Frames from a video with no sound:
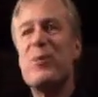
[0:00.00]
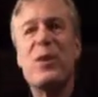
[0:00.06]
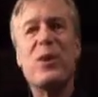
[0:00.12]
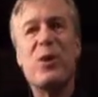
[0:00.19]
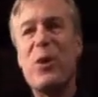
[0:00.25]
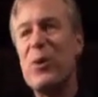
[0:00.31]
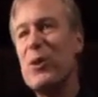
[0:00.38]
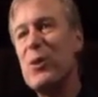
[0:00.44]

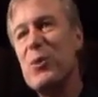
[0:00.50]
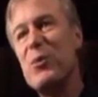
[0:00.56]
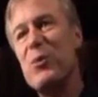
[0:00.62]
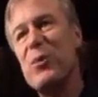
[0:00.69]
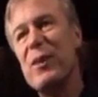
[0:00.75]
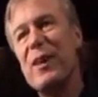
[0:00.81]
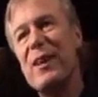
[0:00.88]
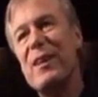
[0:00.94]
you know, you,
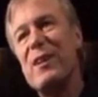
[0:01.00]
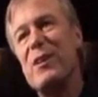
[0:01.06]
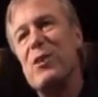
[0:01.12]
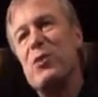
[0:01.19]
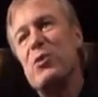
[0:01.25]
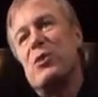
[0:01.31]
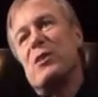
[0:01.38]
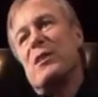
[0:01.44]

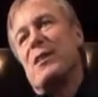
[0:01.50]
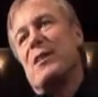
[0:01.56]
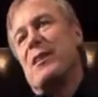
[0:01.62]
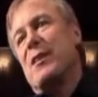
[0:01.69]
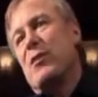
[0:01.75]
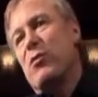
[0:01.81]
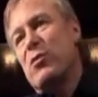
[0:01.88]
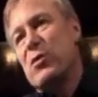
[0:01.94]
you
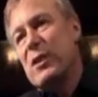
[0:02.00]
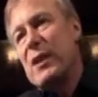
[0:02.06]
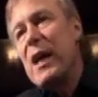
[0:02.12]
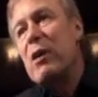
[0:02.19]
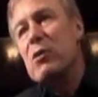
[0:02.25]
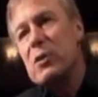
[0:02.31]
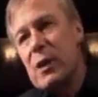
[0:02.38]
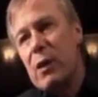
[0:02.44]

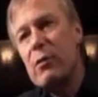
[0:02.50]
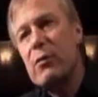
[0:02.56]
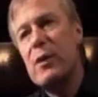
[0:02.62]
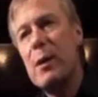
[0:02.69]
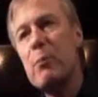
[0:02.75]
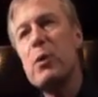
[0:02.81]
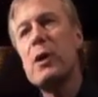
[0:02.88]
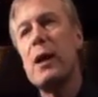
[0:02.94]
sound
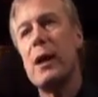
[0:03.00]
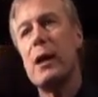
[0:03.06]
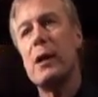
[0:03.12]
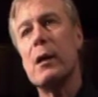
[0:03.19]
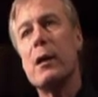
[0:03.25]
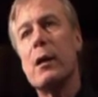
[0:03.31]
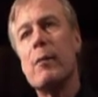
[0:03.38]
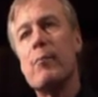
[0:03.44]

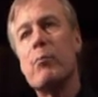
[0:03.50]
self-deprecating,